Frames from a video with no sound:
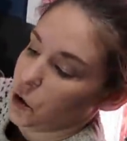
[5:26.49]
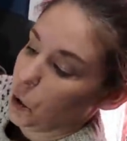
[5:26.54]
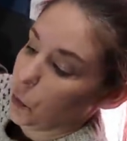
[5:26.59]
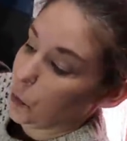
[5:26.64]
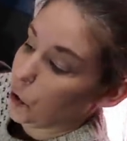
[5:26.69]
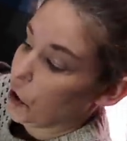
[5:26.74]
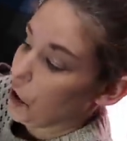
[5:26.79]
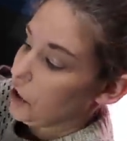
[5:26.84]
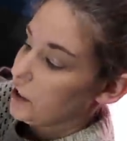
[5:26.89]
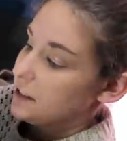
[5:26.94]

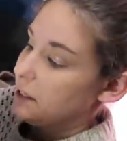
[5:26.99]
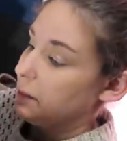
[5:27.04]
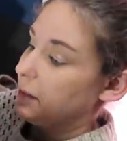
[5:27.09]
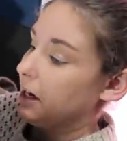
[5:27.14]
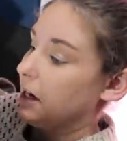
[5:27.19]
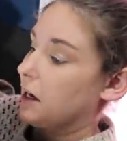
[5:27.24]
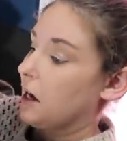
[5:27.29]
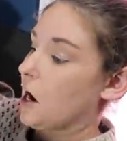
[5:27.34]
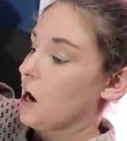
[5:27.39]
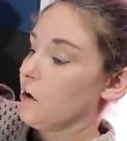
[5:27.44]
home goods I'm
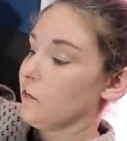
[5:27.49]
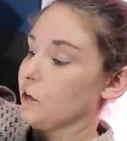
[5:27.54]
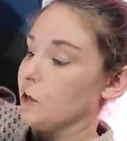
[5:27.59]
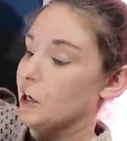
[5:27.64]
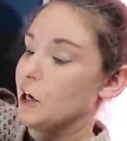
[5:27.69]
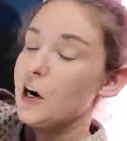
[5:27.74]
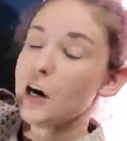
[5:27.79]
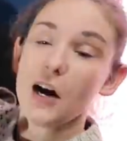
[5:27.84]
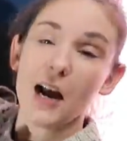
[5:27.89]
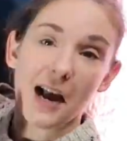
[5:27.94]
going to
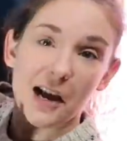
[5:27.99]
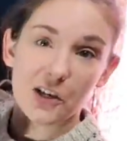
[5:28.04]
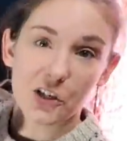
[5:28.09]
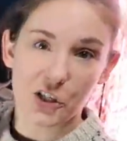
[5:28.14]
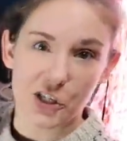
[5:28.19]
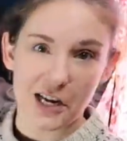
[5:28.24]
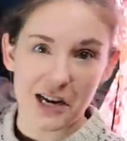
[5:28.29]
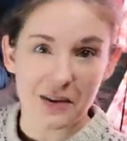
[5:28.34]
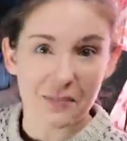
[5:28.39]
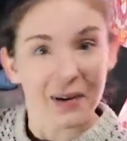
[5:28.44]
cover,
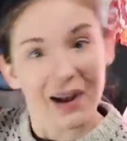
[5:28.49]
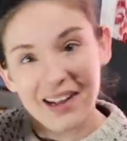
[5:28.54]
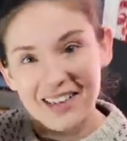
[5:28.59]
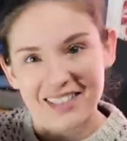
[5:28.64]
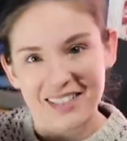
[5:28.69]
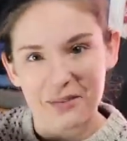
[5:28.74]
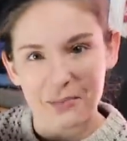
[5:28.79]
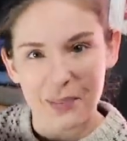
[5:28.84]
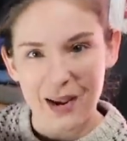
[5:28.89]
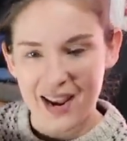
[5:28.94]
hashtag
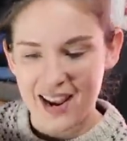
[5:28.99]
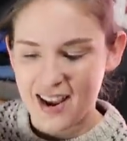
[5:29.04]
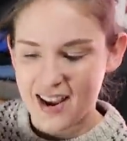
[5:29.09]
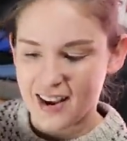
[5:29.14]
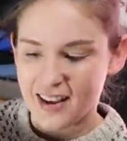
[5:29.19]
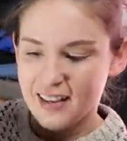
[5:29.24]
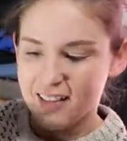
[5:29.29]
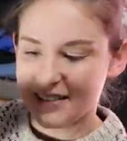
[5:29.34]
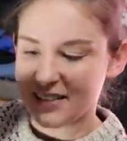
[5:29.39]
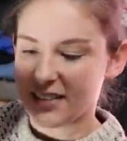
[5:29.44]
pots and
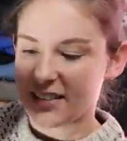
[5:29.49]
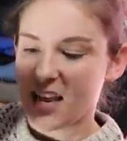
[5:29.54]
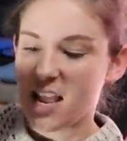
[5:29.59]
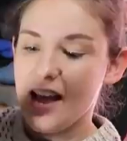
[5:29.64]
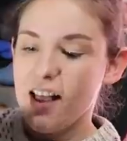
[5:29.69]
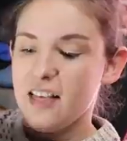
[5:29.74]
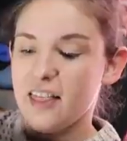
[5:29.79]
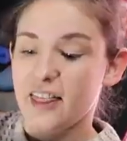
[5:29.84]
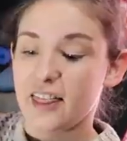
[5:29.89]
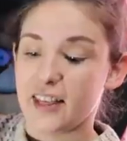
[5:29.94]
pans.
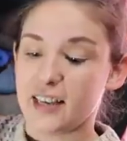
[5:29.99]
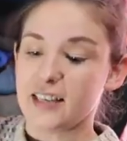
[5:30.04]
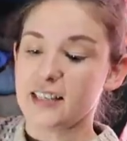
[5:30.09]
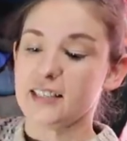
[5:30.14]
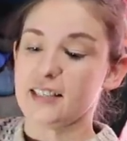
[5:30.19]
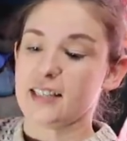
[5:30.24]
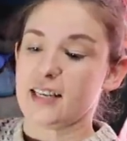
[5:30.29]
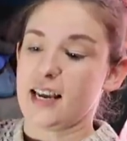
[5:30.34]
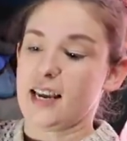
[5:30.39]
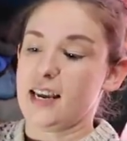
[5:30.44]

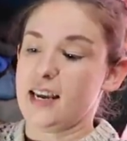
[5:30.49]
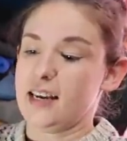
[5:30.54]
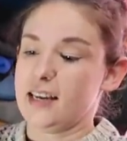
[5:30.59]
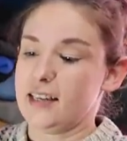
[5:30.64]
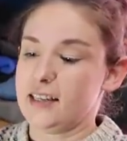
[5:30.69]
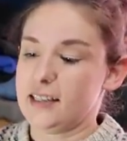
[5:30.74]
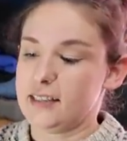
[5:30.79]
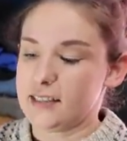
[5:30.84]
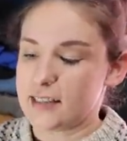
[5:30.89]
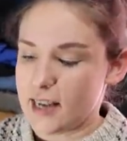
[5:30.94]
This
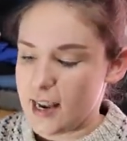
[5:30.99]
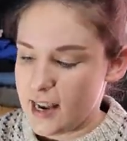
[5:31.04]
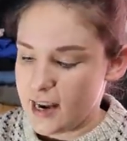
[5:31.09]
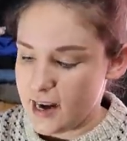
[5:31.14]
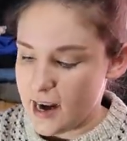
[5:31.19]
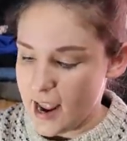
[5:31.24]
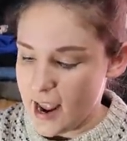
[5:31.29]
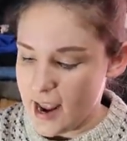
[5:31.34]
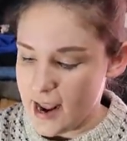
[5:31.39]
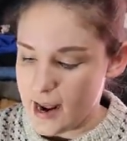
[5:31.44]
is
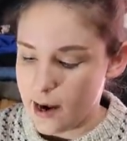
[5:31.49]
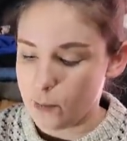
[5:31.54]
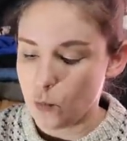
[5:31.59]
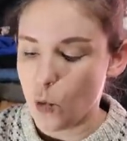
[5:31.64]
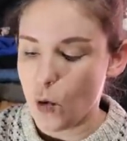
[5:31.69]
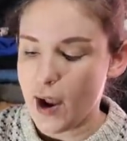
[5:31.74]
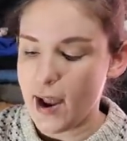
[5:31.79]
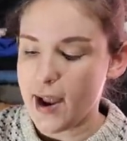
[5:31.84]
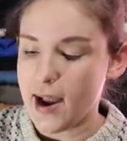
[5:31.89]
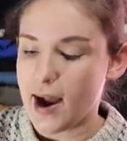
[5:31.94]
an
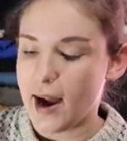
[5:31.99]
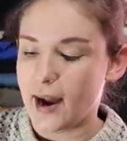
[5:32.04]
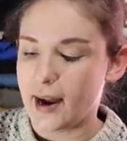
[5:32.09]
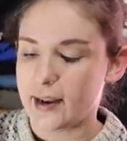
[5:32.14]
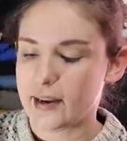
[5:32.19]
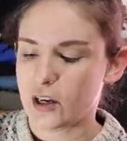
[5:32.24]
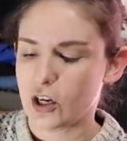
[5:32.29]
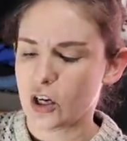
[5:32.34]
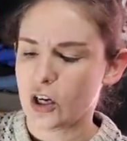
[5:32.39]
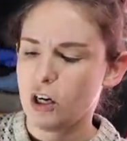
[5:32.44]
Amway
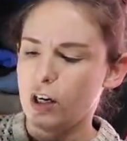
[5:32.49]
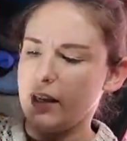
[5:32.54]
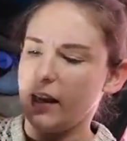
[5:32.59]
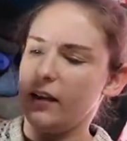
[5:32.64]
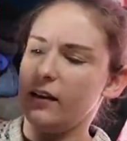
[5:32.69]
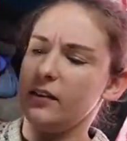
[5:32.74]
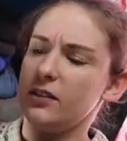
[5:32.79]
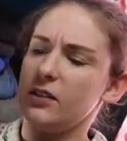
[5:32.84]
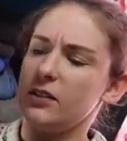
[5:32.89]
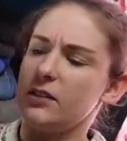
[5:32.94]
iCook
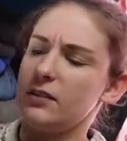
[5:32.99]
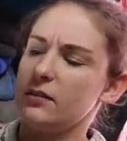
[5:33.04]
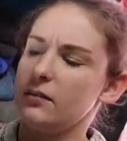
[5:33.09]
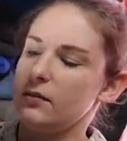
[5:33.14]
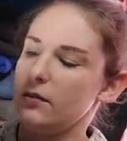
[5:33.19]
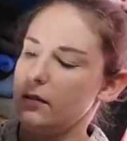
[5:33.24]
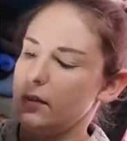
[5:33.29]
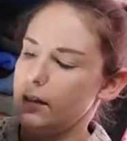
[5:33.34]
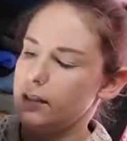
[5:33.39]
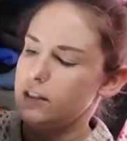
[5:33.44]
and it's
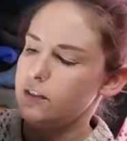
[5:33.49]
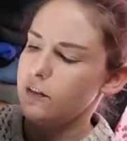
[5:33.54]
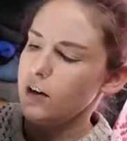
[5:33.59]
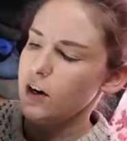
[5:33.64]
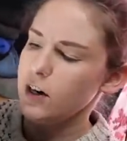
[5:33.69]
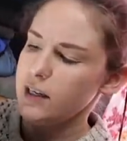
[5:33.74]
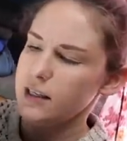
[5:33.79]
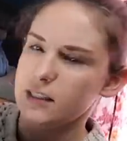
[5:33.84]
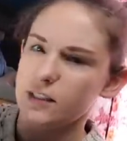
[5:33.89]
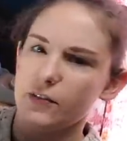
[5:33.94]
it's
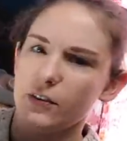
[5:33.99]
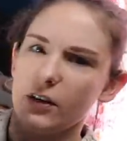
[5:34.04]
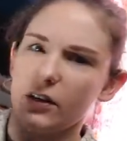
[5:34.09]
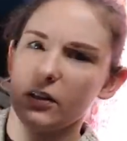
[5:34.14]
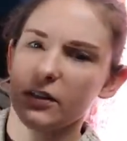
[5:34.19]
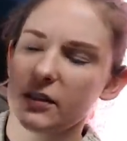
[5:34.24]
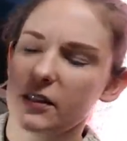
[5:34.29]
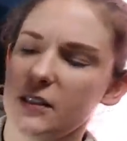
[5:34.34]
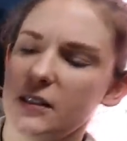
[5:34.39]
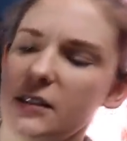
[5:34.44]
very
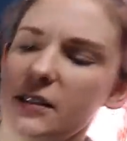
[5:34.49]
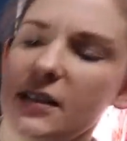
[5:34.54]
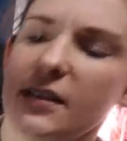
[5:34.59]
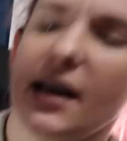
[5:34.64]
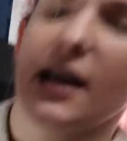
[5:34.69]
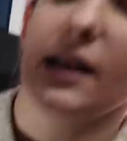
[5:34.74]
difficult to see